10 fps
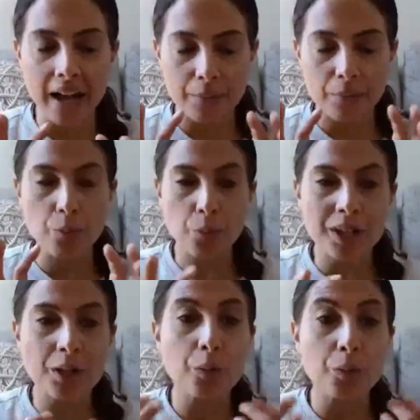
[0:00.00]
I
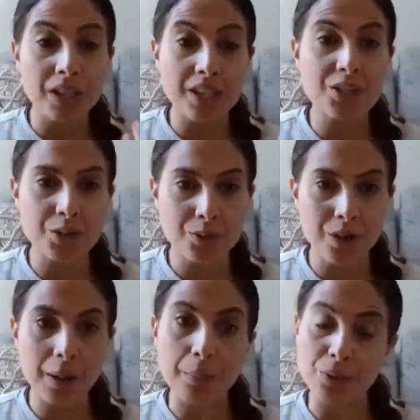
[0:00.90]
really, really
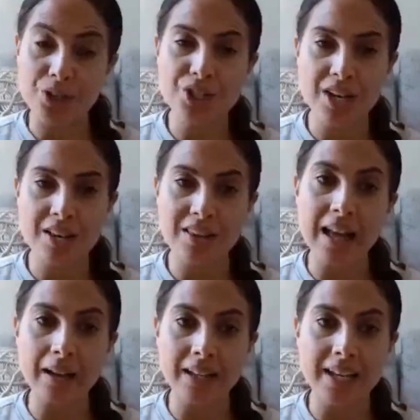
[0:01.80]
do appreciate
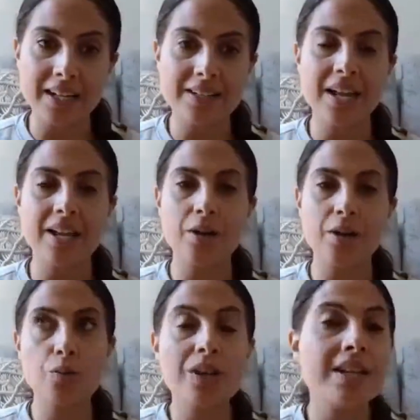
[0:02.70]
that lens, and I
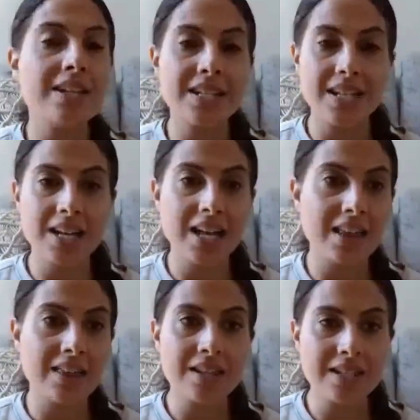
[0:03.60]
really see it
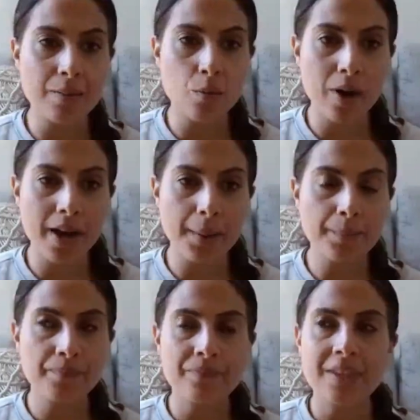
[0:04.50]
in the same way.
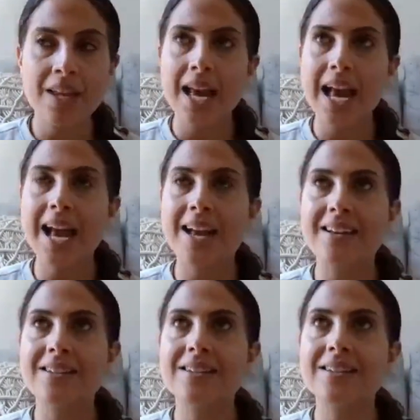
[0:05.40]

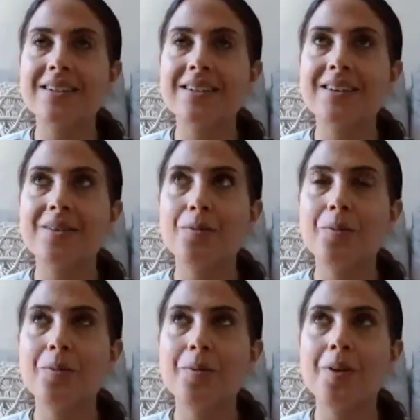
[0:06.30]
And
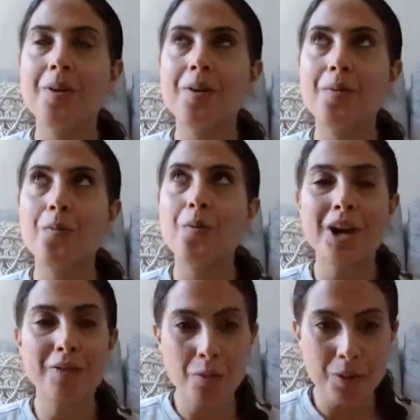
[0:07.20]

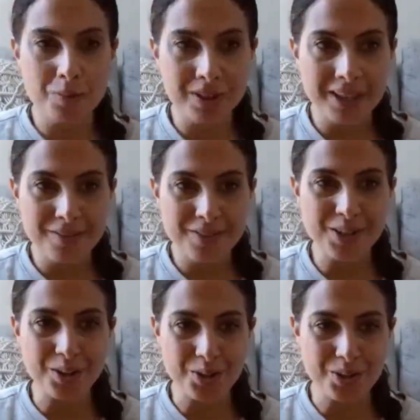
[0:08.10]
whatever we believe
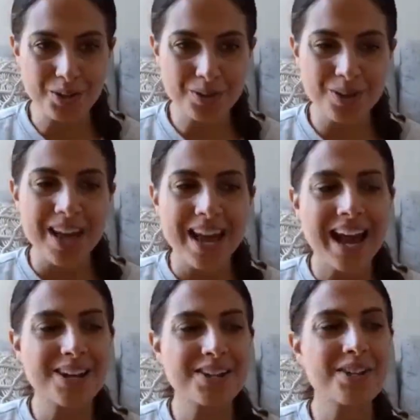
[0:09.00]
is our truth.
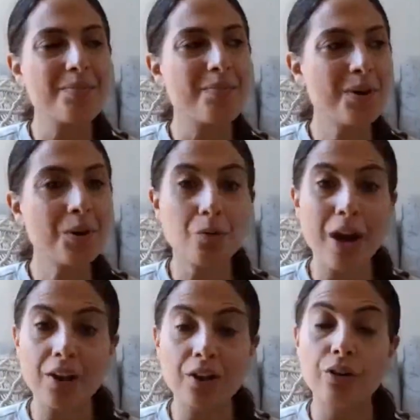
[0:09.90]
Actually, the book
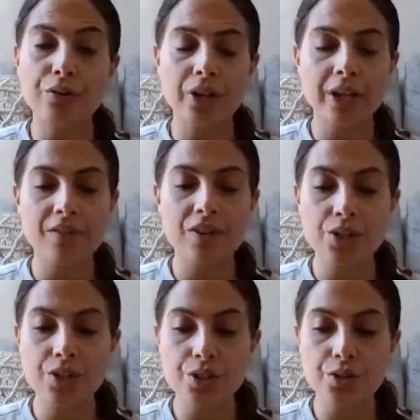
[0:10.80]
Radical
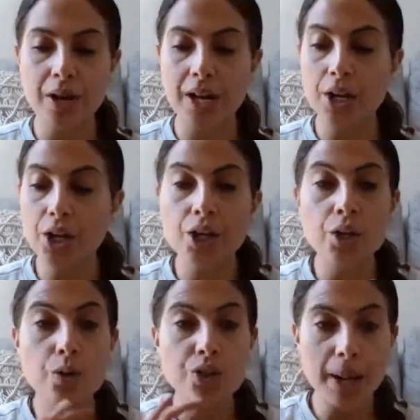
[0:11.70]
Forgiveness too had a
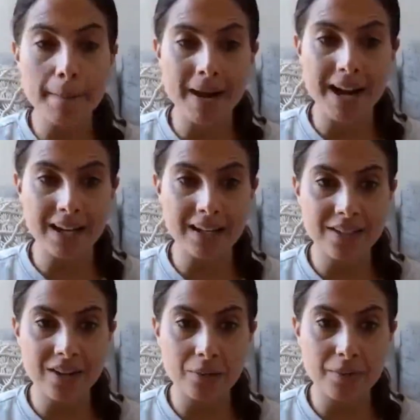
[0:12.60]
huge
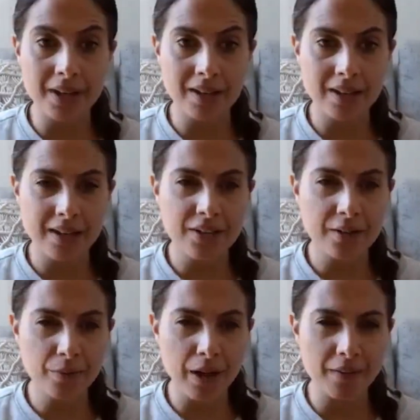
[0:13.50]
impact on me. Have
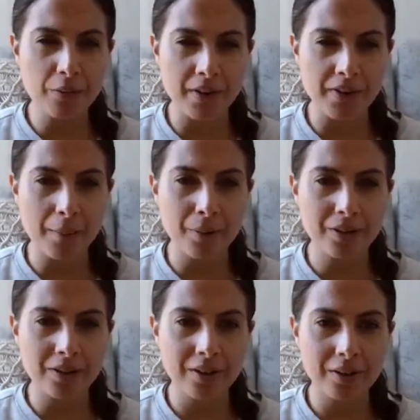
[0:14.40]
you ever read that
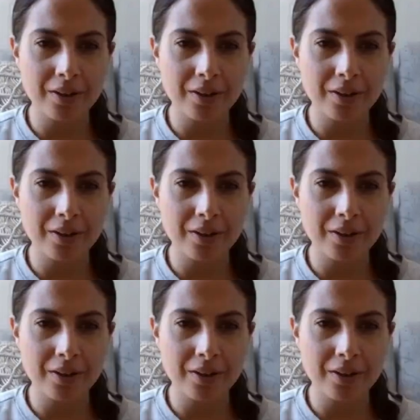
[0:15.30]
book?